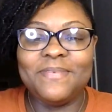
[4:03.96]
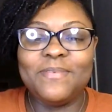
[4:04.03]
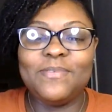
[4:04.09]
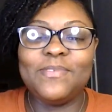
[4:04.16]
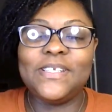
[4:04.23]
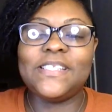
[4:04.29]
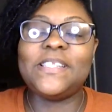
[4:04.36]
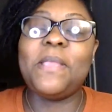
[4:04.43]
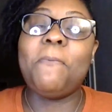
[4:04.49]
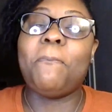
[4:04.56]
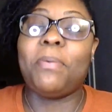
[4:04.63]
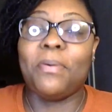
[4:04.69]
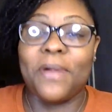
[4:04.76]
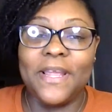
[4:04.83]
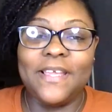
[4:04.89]
We see
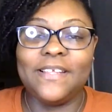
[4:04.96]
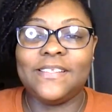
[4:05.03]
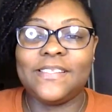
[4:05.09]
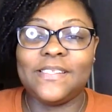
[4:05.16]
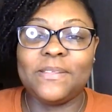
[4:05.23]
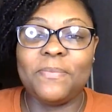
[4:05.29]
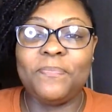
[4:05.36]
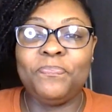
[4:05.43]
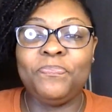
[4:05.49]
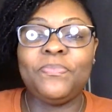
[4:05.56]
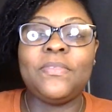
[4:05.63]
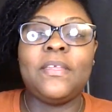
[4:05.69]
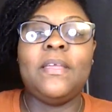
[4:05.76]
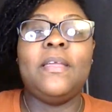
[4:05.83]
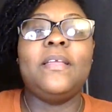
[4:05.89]
Prince.
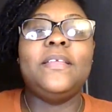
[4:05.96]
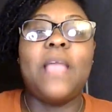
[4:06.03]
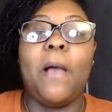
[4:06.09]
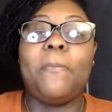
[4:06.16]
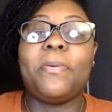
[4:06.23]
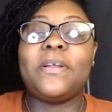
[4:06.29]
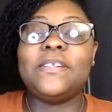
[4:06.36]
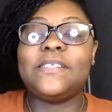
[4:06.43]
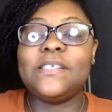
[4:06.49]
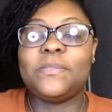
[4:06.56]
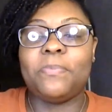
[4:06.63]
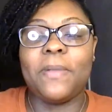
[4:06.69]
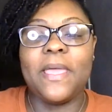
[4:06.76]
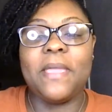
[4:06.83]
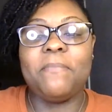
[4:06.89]
Y'all, Prince is
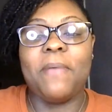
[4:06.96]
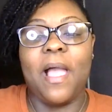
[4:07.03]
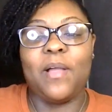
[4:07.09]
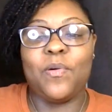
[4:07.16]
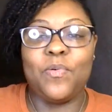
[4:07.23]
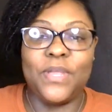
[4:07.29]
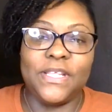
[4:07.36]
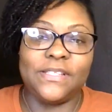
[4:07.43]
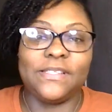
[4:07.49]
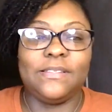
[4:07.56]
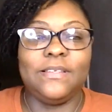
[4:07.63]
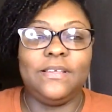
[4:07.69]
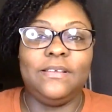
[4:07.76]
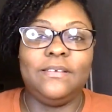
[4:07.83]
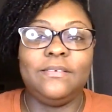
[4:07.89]
played by
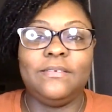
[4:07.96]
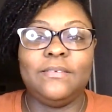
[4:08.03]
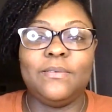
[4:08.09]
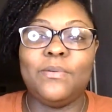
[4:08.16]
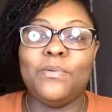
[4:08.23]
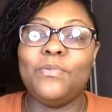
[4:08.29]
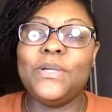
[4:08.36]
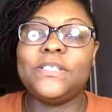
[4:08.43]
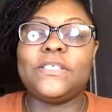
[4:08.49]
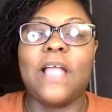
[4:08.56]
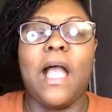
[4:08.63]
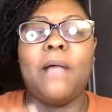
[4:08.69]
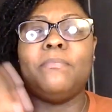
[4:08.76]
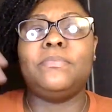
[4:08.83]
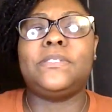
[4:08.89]
Quincy, which
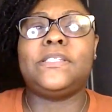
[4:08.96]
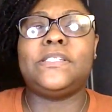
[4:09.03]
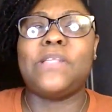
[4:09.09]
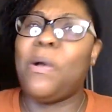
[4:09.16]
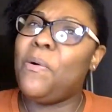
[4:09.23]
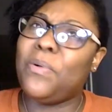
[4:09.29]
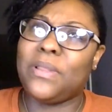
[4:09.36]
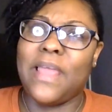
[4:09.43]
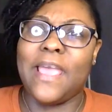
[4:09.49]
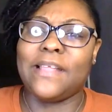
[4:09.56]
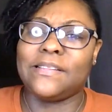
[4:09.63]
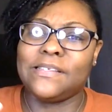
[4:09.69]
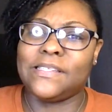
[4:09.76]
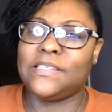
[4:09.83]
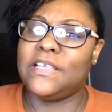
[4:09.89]
I'm so
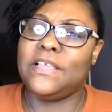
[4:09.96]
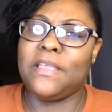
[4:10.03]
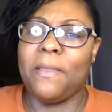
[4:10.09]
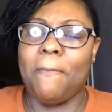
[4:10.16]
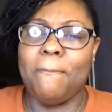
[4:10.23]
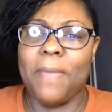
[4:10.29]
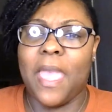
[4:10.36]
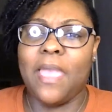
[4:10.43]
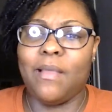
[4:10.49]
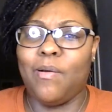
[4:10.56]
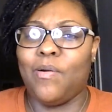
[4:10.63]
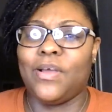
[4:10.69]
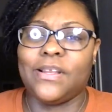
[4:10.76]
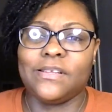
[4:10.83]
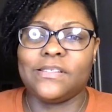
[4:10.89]
glad to see him back
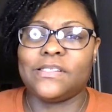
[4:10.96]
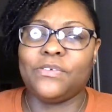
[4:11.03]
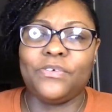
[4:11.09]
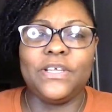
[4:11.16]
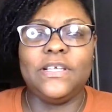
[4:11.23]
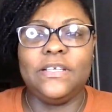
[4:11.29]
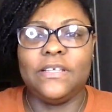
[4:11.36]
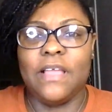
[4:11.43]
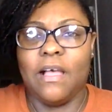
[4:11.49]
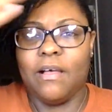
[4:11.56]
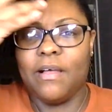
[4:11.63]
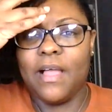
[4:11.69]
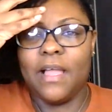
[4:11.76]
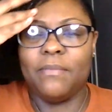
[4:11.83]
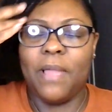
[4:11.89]
on the screen,
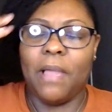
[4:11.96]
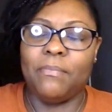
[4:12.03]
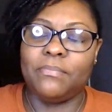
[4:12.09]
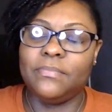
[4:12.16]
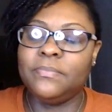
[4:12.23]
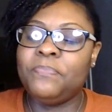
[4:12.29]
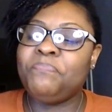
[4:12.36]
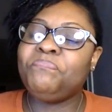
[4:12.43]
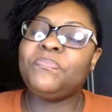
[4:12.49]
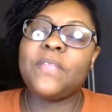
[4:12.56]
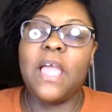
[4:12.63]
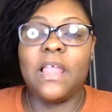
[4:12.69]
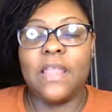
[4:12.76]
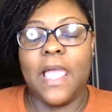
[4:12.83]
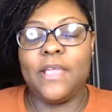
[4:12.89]
y'all.
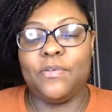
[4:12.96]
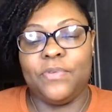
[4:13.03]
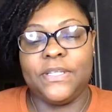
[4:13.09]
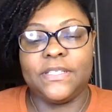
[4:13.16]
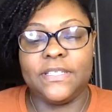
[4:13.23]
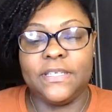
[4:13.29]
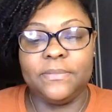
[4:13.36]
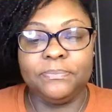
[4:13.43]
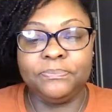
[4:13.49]
I like Quincy.